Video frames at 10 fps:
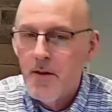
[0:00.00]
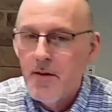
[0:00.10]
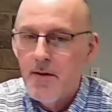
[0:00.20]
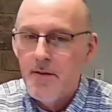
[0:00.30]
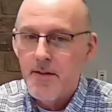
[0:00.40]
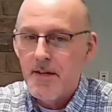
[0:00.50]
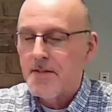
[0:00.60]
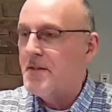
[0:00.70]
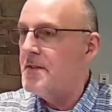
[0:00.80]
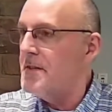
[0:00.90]

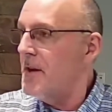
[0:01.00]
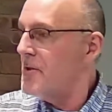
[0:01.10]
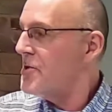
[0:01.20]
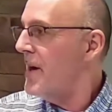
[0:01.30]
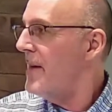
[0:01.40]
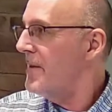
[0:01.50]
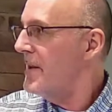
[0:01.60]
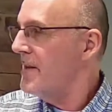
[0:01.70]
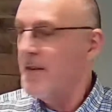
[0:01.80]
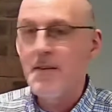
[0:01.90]
this is their
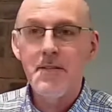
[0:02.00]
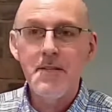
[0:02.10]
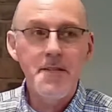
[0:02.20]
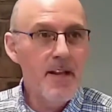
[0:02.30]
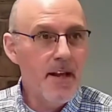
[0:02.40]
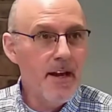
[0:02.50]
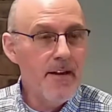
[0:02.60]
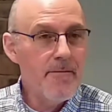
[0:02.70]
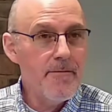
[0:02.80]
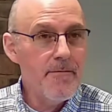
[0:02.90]
traveling. This is the
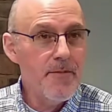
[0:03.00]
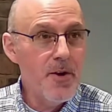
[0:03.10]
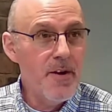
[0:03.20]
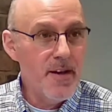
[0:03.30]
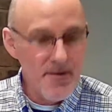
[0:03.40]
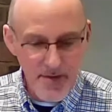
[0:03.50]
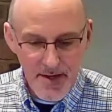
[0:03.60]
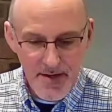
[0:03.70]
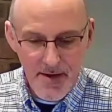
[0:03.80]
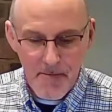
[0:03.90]
life they're in
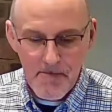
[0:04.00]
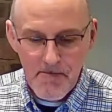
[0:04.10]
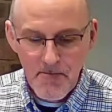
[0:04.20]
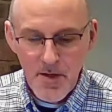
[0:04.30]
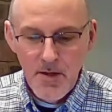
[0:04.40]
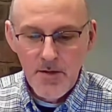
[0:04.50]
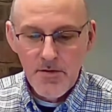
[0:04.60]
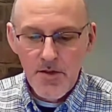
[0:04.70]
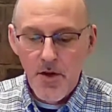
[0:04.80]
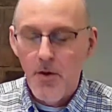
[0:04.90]
right now.
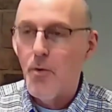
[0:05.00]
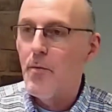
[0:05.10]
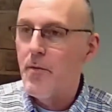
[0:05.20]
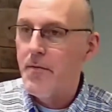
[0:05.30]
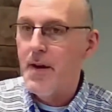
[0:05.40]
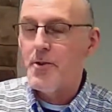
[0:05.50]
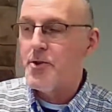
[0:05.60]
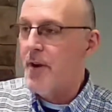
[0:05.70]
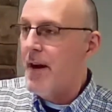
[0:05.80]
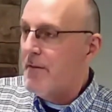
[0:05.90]
So they're
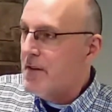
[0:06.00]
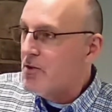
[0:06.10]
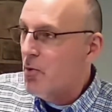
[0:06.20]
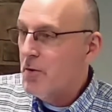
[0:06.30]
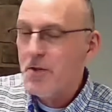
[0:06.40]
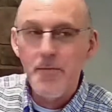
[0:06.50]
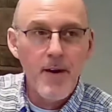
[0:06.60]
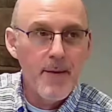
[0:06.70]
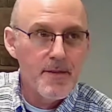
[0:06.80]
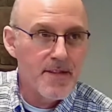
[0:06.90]
traveling towards the
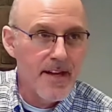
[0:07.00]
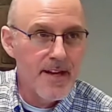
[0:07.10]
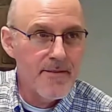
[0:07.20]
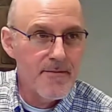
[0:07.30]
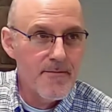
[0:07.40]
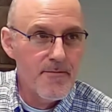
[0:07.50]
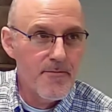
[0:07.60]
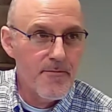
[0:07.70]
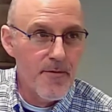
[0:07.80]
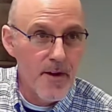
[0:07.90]
promised land
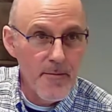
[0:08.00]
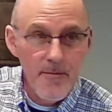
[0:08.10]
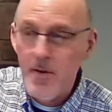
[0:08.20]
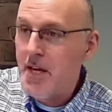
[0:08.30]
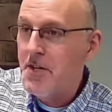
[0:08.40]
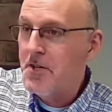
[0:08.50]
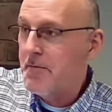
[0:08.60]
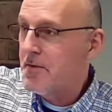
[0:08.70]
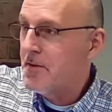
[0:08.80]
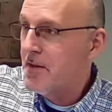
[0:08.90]
from
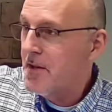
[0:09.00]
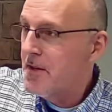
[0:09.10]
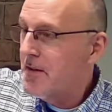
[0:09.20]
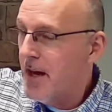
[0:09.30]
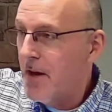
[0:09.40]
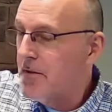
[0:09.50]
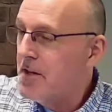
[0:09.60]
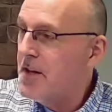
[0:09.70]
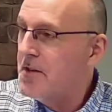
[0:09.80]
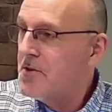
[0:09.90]
Egypt, out in
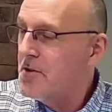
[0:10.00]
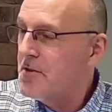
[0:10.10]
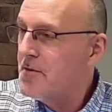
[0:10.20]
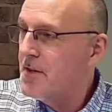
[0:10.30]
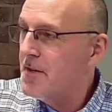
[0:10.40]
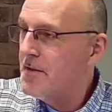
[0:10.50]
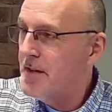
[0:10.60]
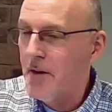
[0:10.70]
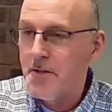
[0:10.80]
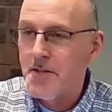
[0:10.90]
the desert,
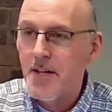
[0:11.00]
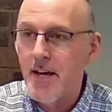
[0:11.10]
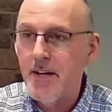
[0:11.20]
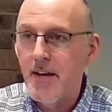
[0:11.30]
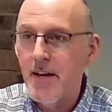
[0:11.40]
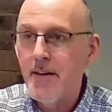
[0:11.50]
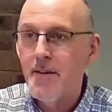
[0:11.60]
down to Sinai,